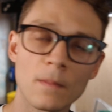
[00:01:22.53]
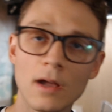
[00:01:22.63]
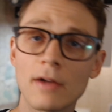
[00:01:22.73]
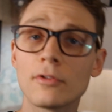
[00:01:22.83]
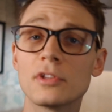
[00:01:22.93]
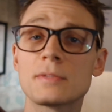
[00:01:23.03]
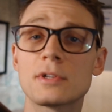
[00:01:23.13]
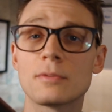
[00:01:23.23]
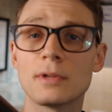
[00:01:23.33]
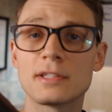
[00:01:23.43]
I have a really
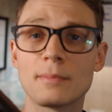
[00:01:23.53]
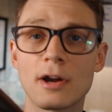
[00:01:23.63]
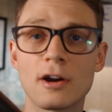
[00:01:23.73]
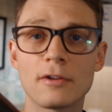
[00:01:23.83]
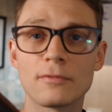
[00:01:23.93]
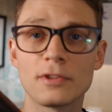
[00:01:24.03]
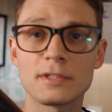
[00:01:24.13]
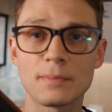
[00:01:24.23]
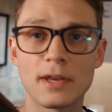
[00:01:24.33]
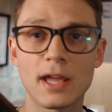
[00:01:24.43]
special place in my heart for this
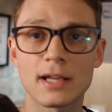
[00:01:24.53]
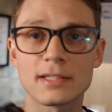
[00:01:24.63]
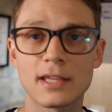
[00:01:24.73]
Pentax